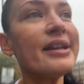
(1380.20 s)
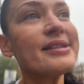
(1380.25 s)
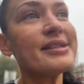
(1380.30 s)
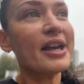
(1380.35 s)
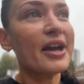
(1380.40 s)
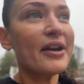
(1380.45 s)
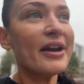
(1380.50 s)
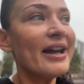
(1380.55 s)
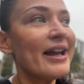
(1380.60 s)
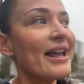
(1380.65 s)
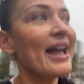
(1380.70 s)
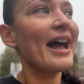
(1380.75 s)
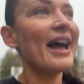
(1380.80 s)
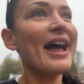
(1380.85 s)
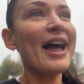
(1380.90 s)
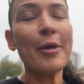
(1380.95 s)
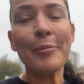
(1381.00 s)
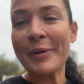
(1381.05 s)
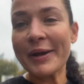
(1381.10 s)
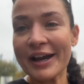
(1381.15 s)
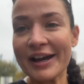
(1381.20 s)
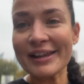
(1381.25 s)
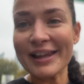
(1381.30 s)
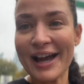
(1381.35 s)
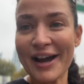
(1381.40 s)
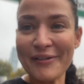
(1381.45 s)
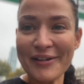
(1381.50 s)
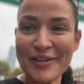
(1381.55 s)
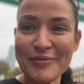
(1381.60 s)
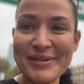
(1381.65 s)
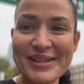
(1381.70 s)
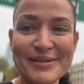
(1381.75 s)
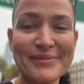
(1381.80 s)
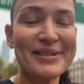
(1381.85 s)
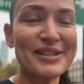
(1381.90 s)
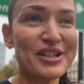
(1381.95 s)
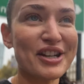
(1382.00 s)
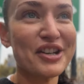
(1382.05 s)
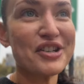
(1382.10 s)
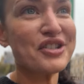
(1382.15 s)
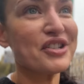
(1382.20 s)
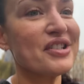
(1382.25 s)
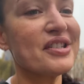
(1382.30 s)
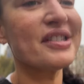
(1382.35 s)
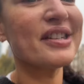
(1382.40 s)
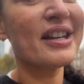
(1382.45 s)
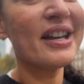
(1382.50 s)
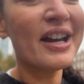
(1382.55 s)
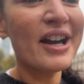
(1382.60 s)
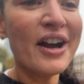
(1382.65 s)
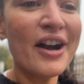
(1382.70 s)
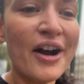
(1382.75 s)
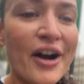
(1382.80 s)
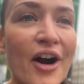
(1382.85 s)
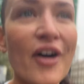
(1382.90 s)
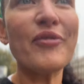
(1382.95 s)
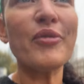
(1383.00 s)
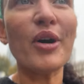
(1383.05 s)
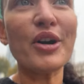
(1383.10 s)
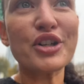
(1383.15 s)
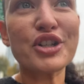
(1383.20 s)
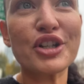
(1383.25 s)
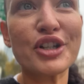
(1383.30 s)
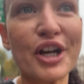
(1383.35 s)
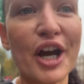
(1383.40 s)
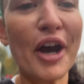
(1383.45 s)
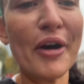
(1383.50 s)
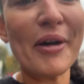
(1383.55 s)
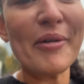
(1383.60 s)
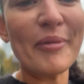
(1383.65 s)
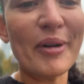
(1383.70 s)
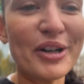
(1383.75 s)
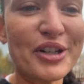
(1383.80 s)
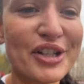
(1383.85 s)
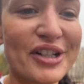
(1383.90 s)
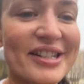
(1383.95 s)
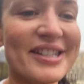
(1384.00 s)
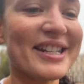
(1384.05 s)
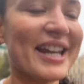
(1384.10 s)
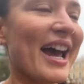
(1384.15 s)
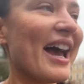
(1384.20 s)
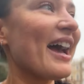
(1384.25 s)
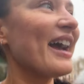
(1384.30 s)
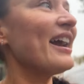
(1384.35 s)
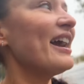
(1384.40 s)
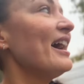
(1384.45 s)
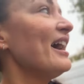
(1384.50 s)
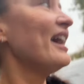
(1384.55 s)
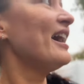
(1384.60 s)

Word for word: So yeah, help a girl out, give me some suggestions of what should go and what should stay,